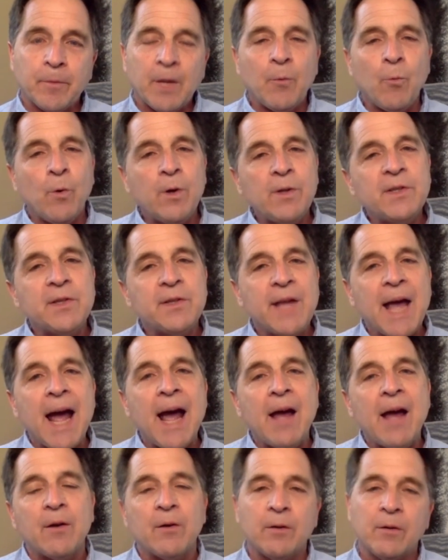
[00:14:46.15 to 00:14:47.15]
And once
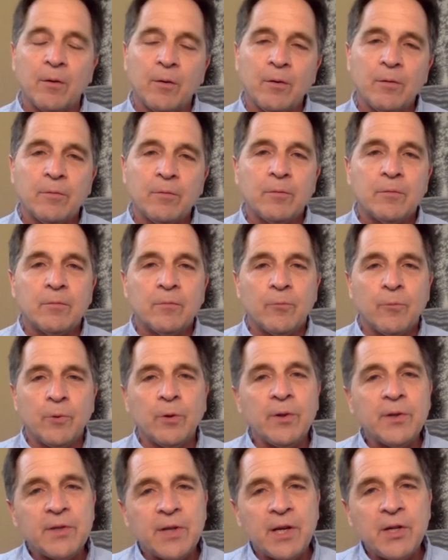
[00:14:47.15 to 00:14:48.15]
that
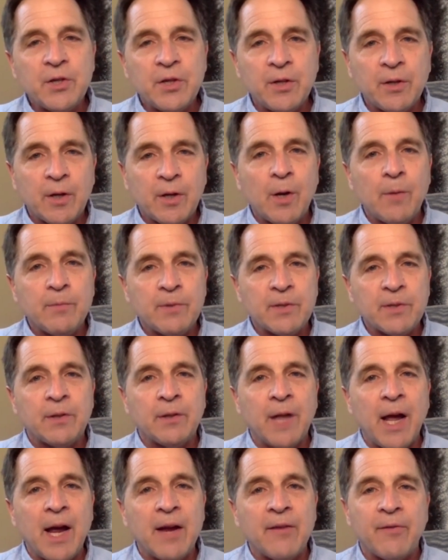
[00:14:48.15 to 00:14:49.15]
realization comes
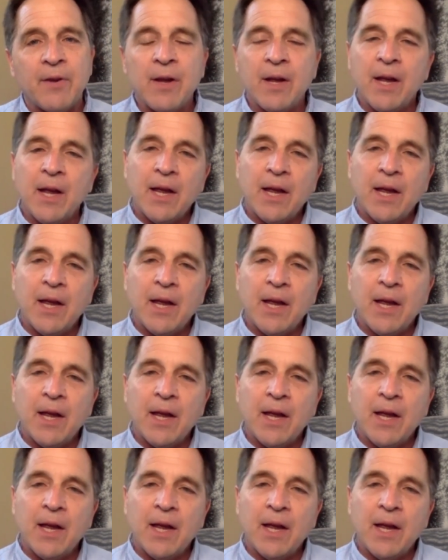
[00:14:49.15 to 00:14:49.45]
to life,